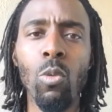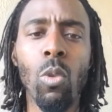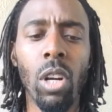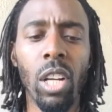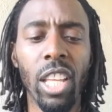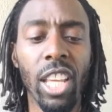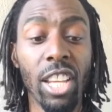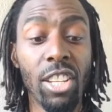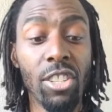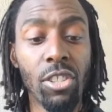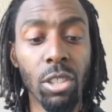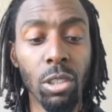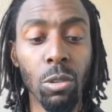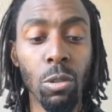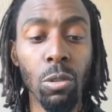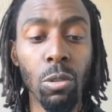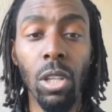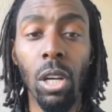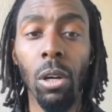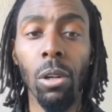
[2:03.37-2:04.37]
you want to
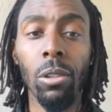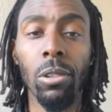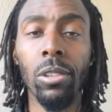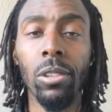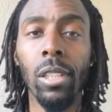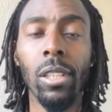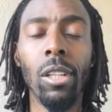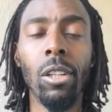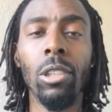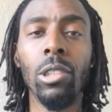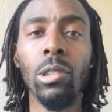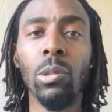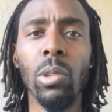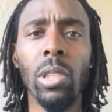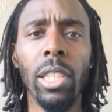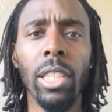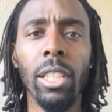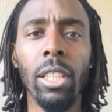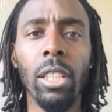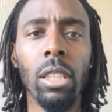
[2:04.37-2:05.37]
exclude those. And
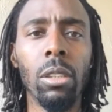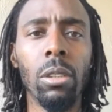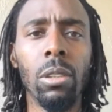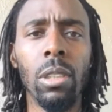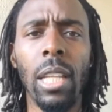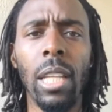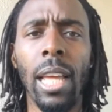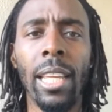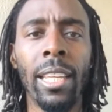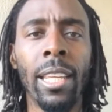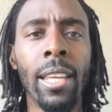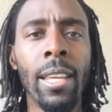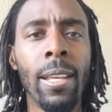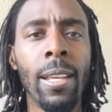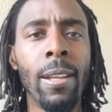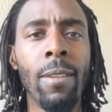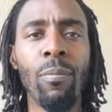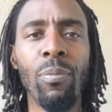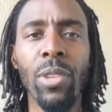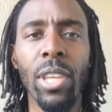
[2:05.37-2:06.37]
those will include, like,
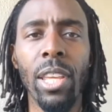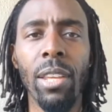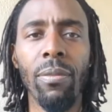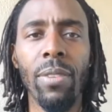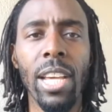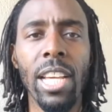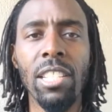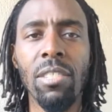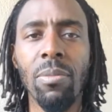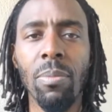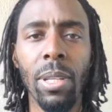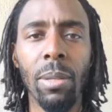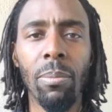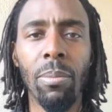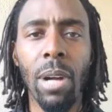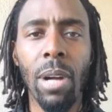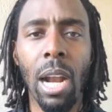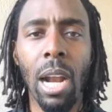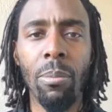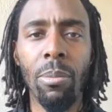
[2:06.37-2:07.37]

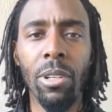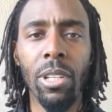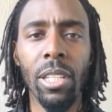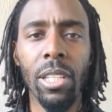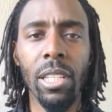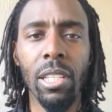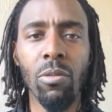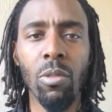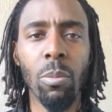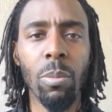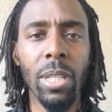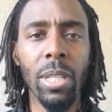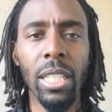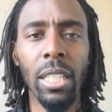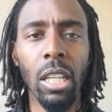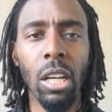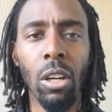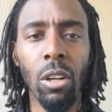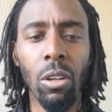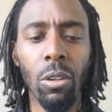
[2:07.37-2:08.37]
investment properties will
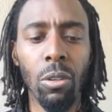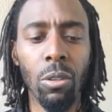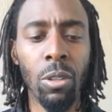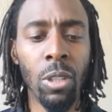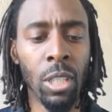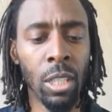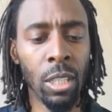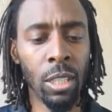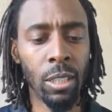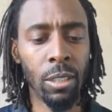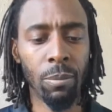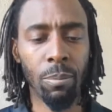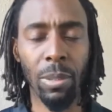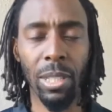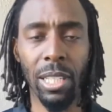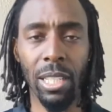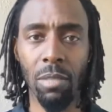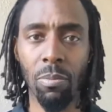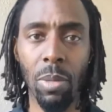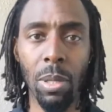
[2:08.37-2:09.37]
be low
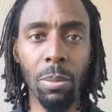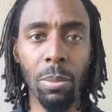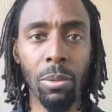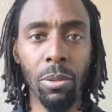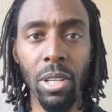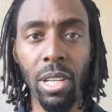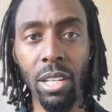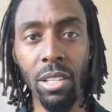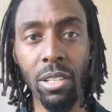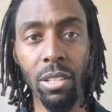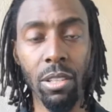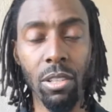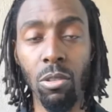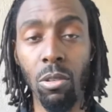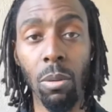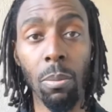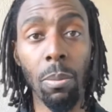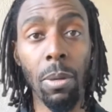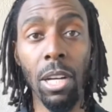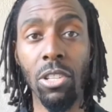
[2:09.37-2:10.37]
because people need to
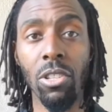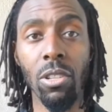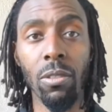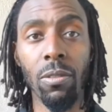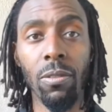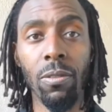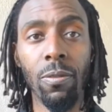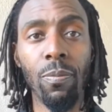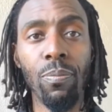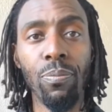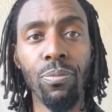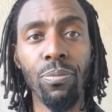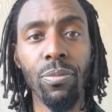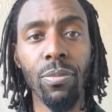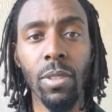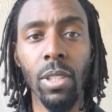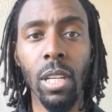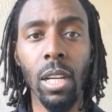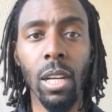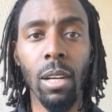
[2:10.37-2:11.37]
do a bunch of
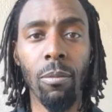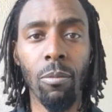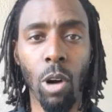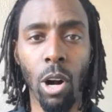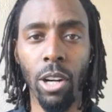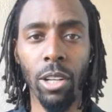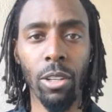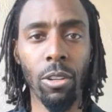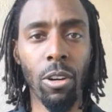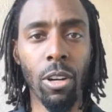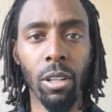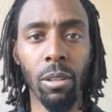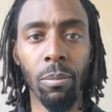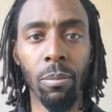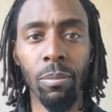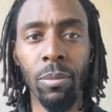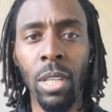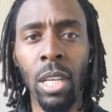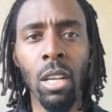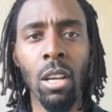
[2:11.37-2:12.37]
work on
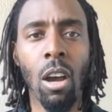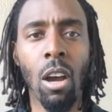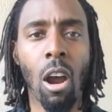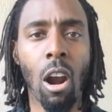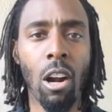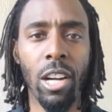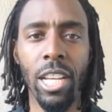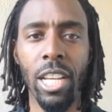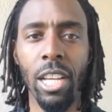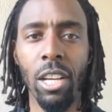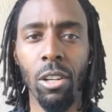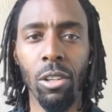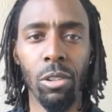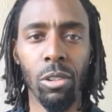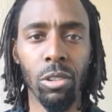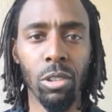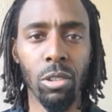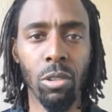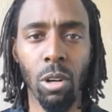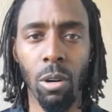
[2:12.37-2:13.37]
them.
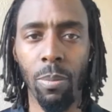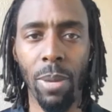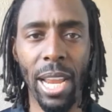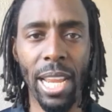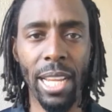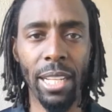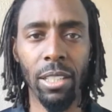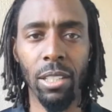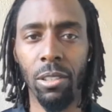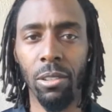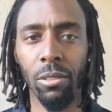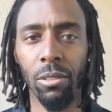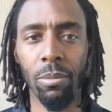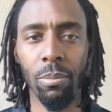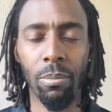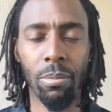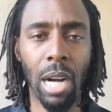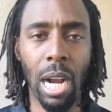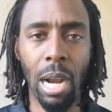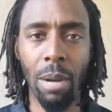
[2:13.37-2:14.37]
REOs, or
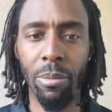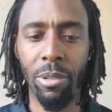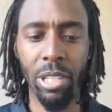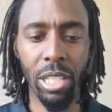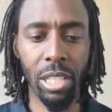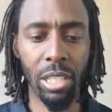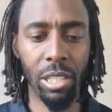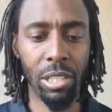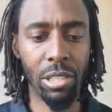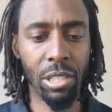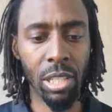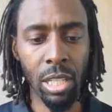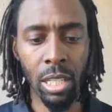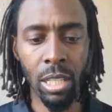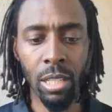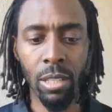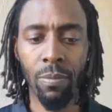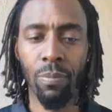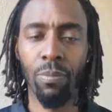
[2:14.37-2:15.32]
bank-owned properties,